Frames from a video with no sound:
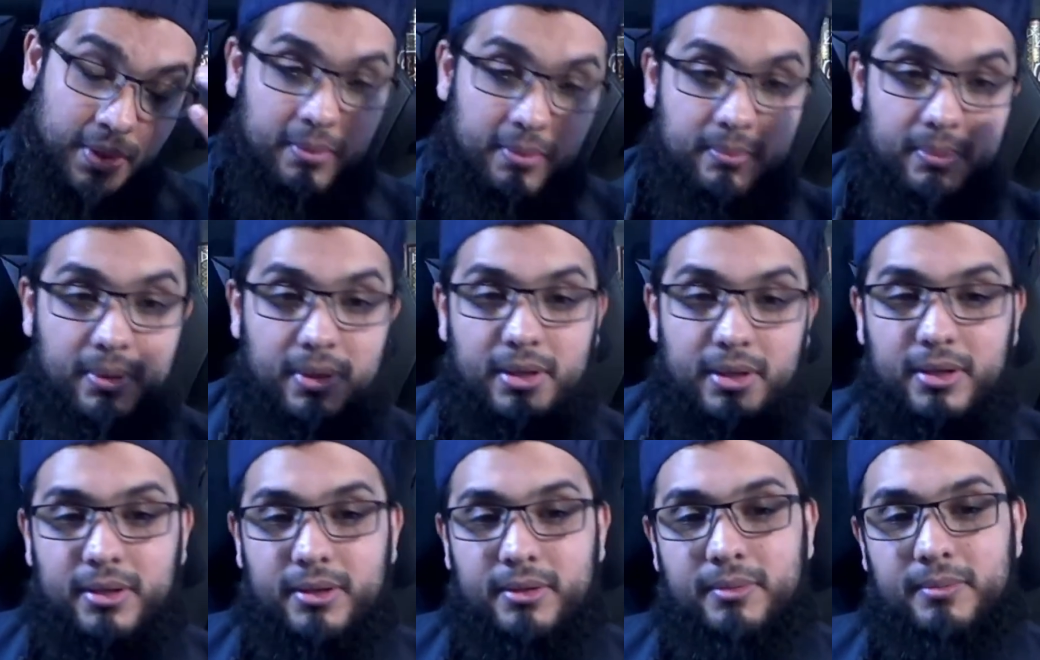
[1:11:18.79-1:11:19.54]

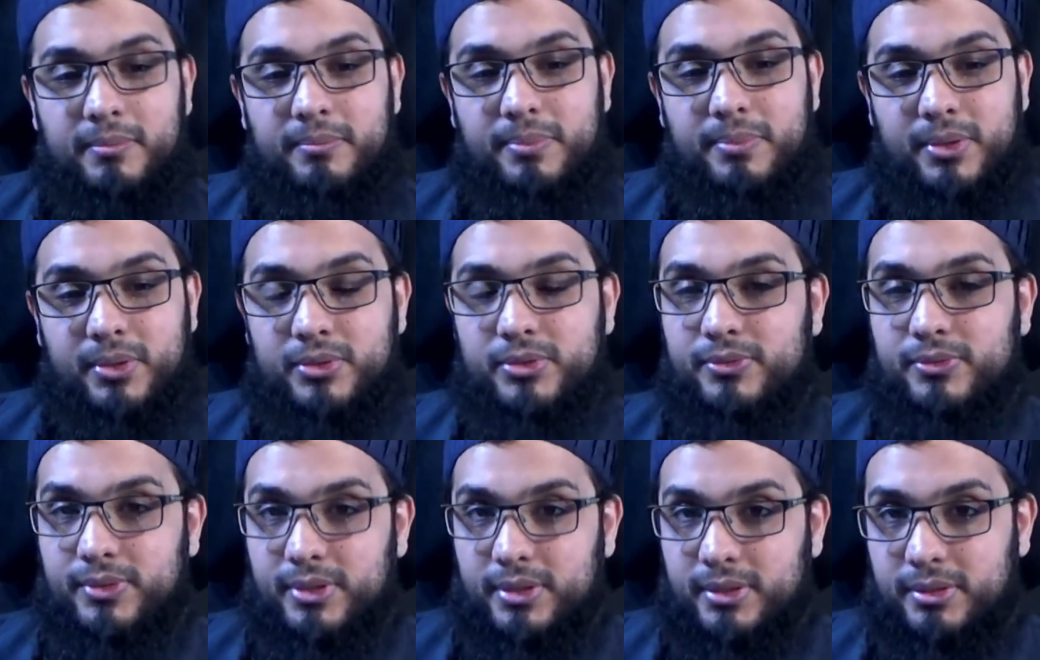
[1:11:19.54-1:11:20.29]
But because
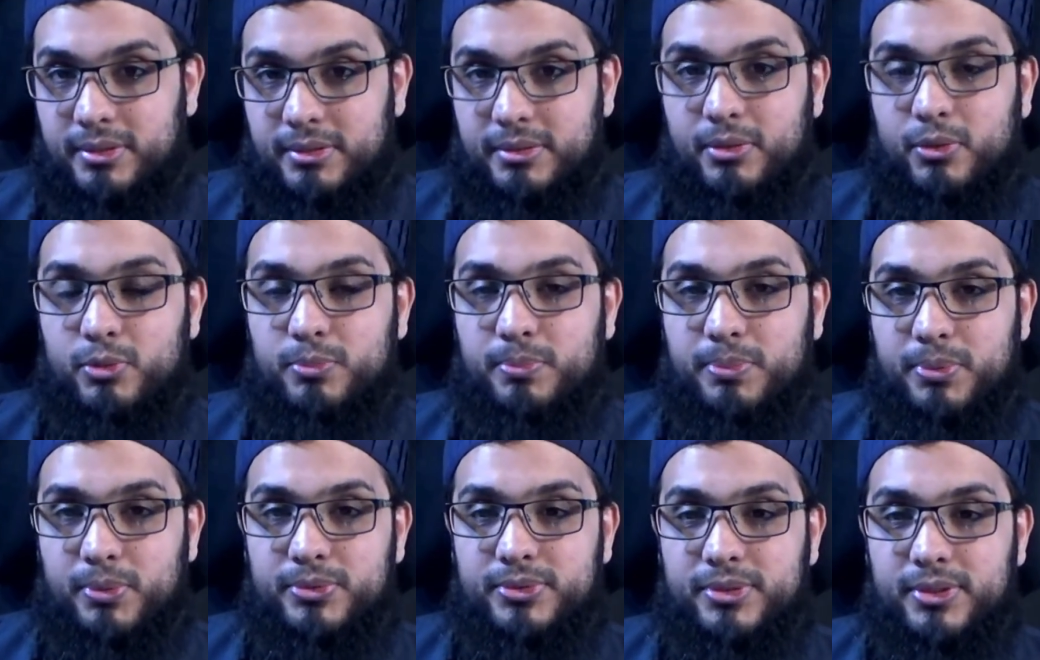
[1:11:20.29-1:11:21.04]
of the whole
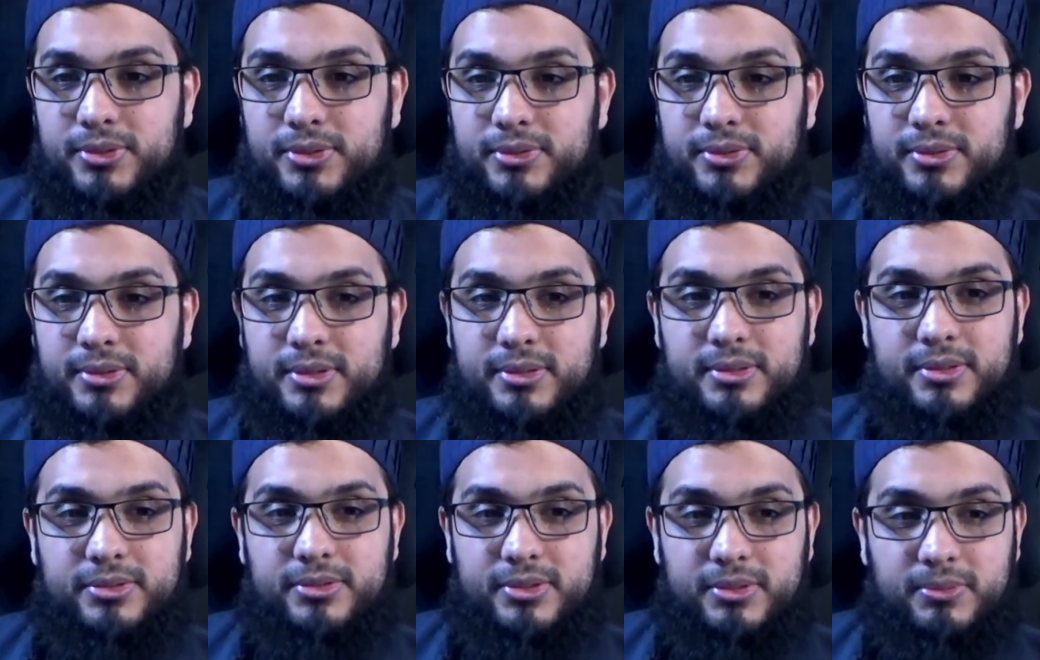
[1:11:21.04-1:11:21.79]
process in
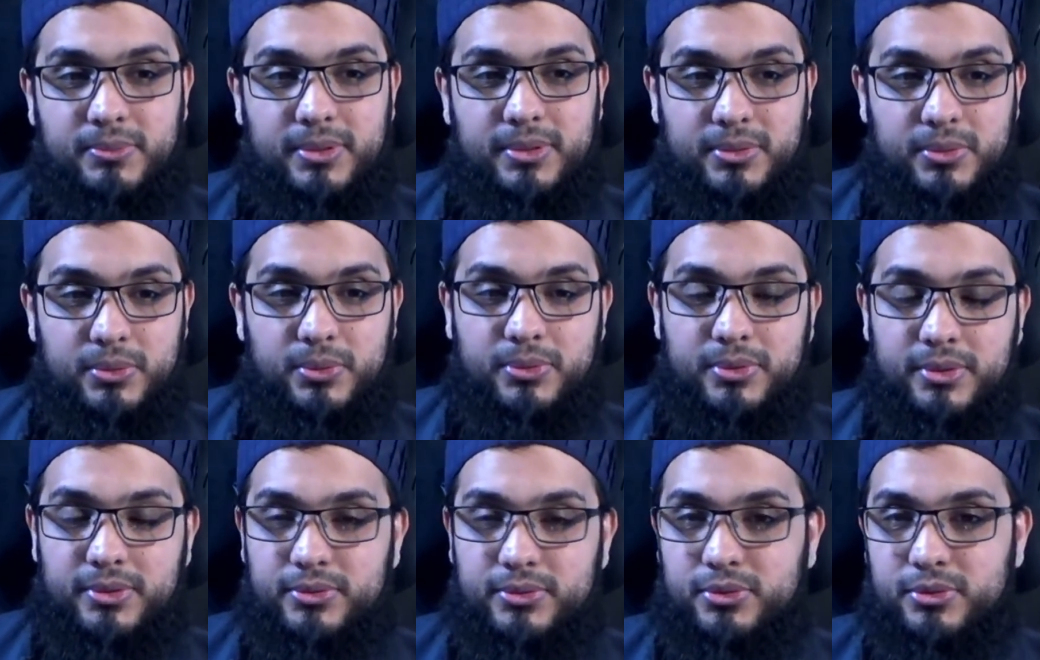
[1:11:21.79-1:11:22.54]
industry where they do
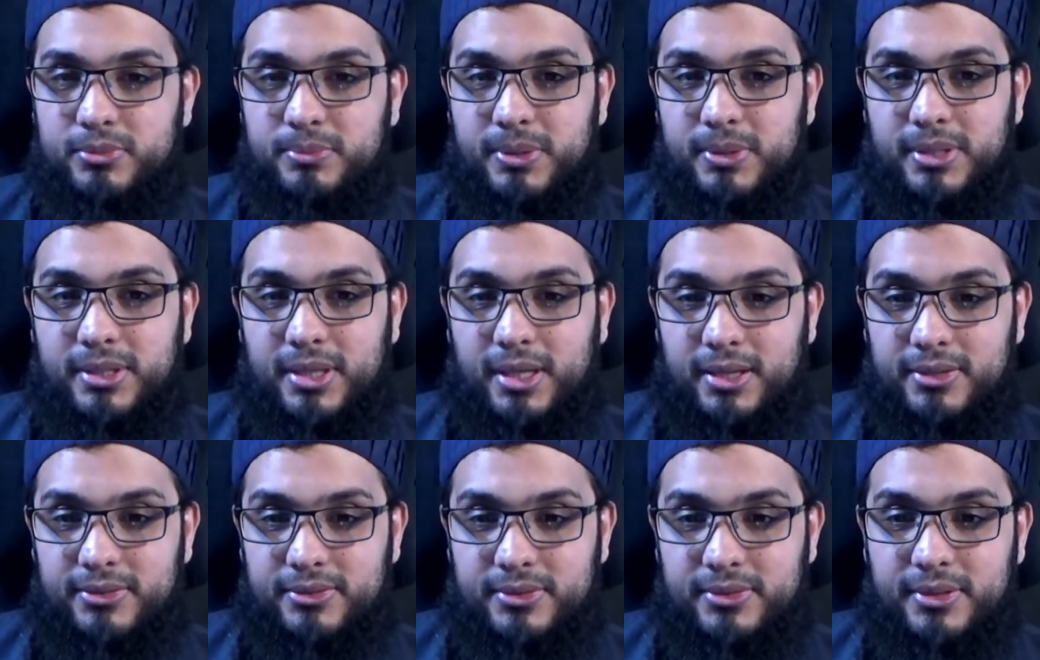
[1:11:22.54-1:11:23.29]
things to make it
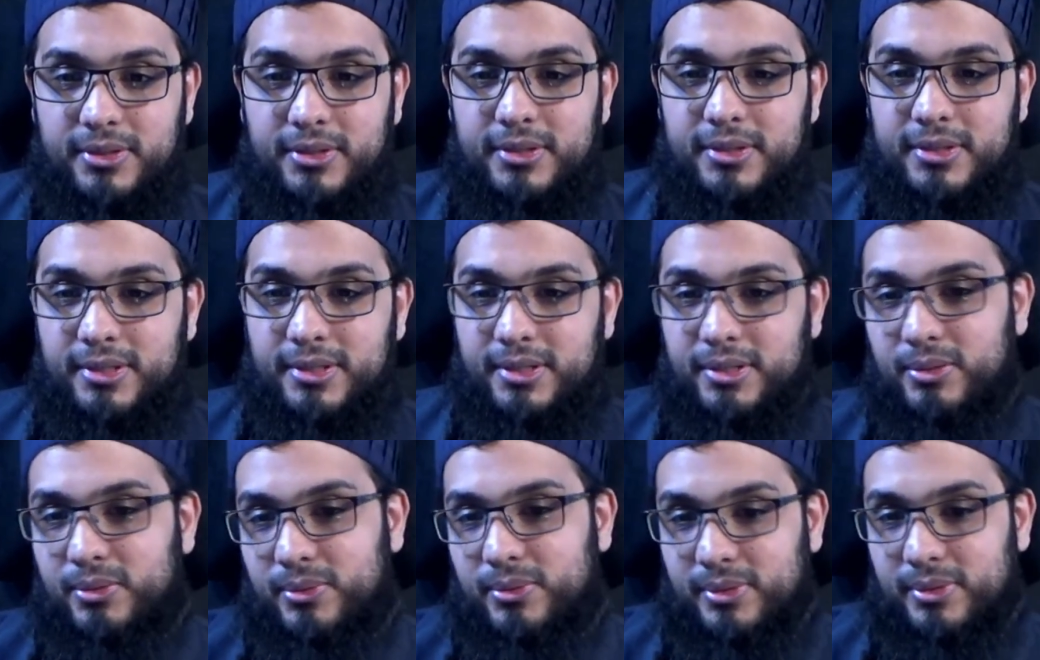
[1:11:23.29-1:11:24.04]
as
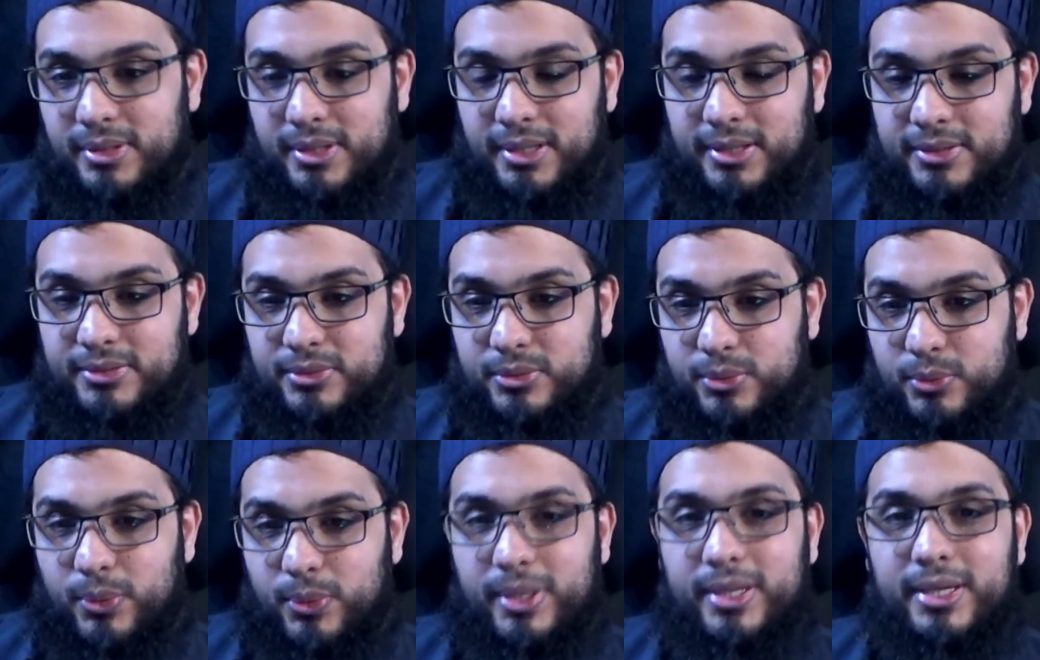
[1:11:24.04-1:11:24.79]
as
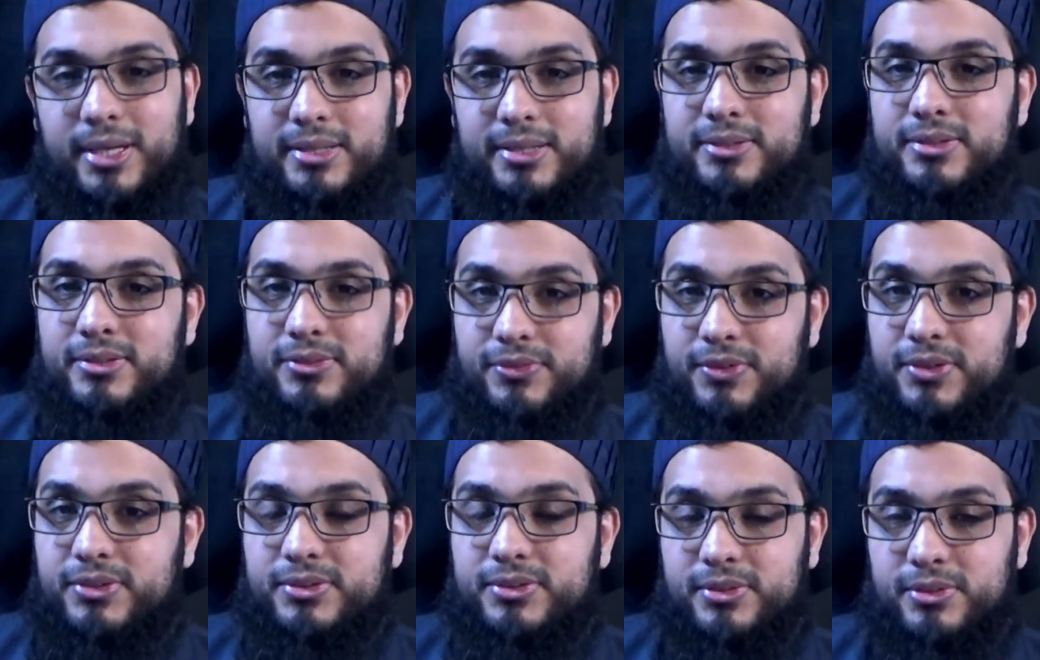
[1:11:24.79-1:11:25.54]
quick and as
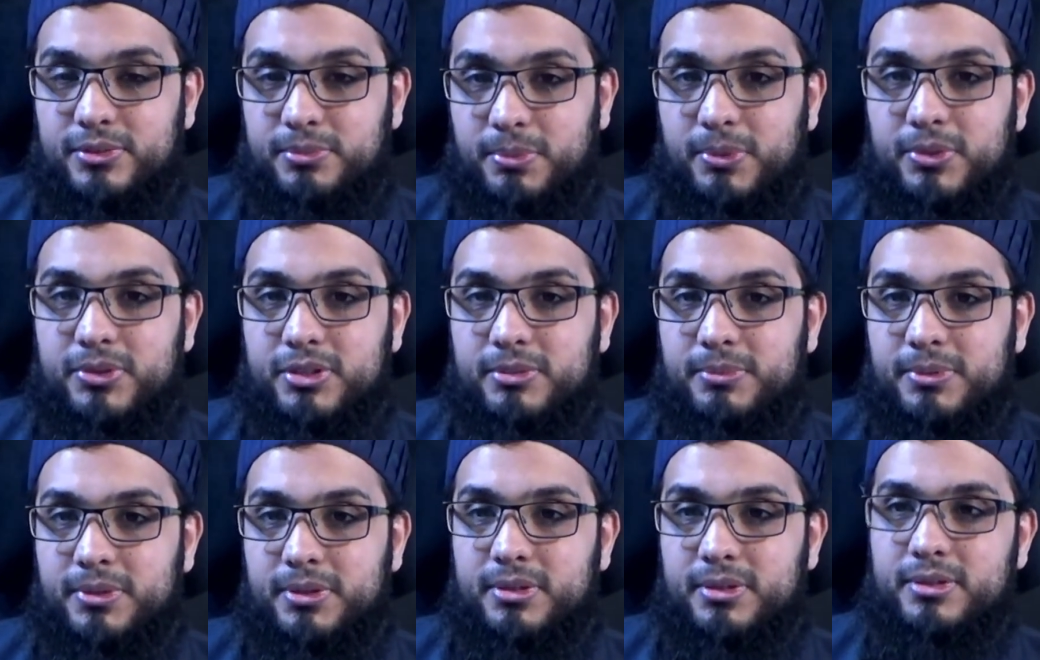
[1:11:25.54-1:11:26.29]
efficient as
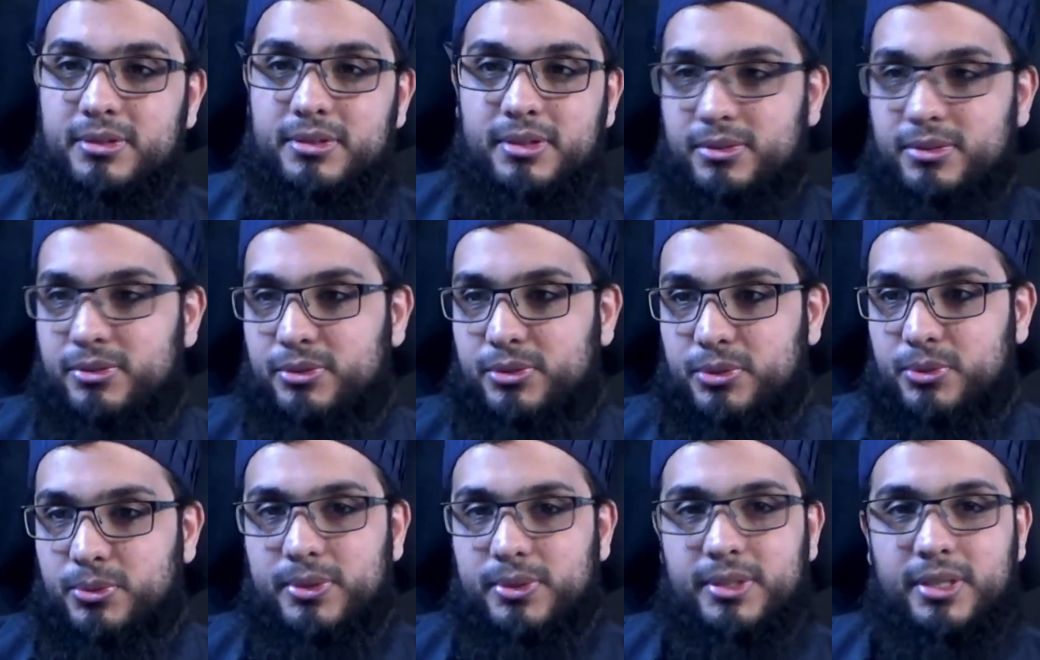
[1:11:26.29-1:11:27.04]
possible, they'll
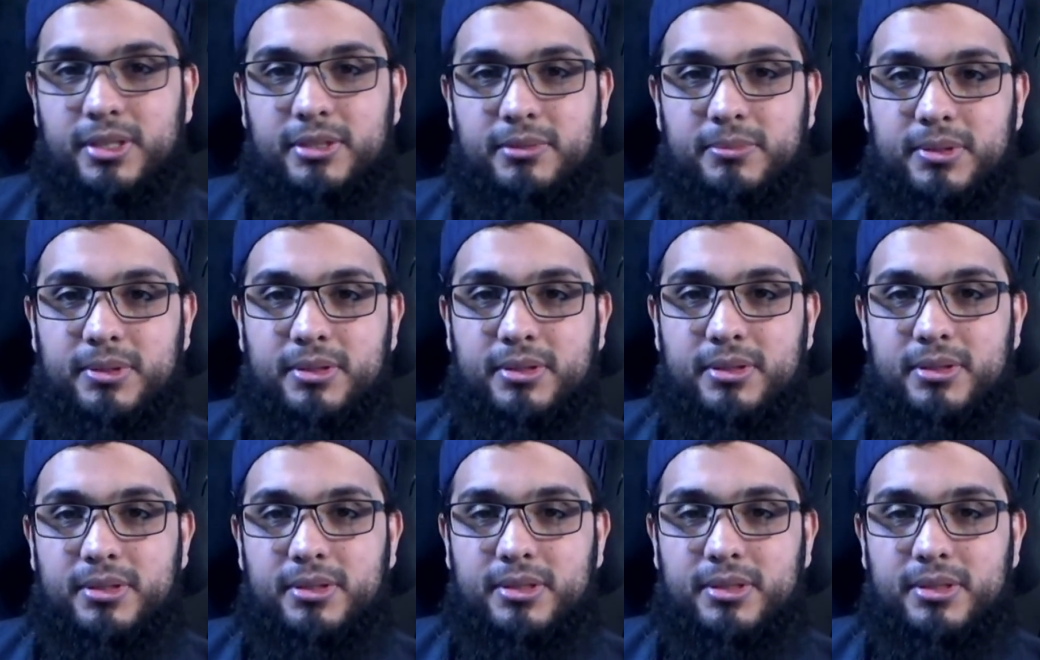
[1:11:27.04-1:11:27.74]
shoot an animal,